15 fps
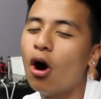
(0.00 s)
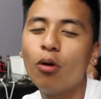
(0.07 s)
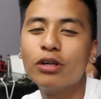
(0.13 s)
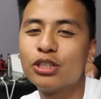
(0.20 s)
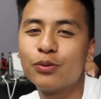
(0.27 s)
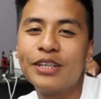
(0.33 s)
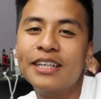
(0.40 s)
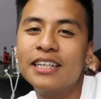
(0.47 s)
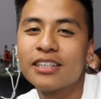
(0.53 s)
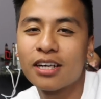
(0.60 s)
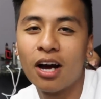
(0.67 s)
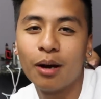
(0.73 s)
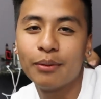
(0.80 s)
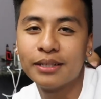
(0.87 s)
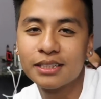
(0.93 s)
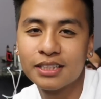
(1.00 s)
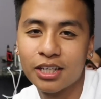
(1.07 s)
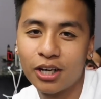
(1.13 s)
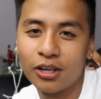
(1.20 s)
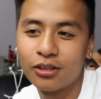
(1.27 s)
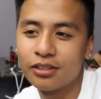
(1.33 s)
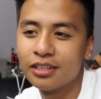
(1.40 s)
always reading the comments,
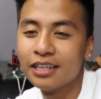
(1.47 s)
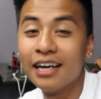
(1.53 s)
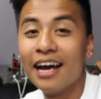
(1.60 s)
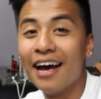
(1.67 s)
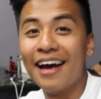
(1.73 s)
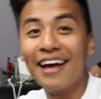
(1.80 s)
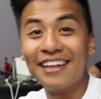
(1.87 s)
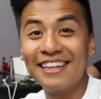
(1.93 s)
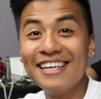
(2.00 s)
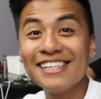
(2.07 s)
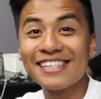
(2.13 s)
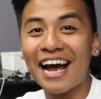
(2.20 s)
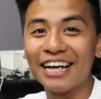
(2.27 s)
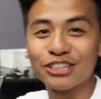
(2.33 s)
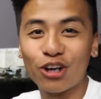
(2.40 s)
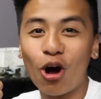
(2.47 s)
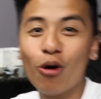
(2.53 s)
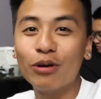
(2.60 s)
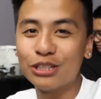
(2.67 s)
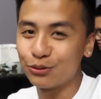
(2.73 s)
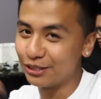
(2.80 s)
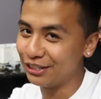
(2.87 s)
so these guys are
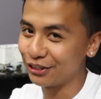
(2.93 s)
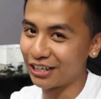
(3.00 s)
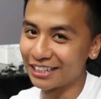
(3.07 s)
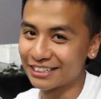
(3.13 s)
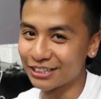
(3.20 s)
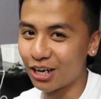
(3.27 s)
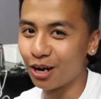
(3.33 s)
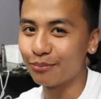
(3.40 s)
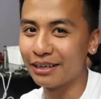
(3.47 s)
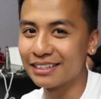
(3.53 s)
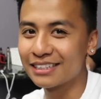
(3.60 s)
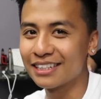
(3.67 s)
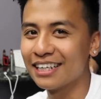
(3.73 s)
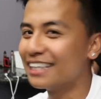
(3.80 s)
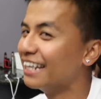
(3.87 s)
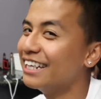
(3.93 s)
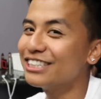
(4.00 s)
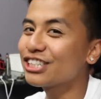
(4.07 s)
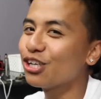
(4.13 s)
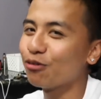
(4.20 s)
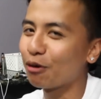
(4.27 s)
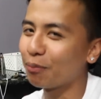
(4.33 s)
always reading your guys' comments. They
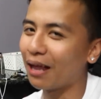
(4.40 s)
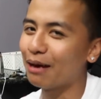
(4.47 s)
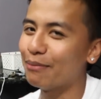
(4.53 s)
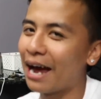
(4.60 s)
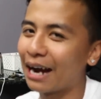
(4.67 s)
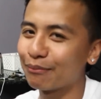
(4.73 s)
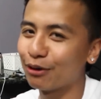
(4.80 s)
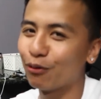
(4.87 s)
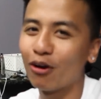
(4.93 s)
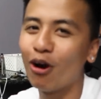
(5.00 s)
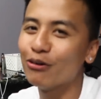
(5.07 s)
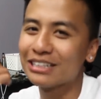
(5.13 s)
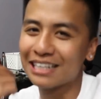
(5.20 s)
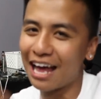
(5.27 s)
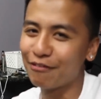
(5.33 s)
just don't reply back, but we're always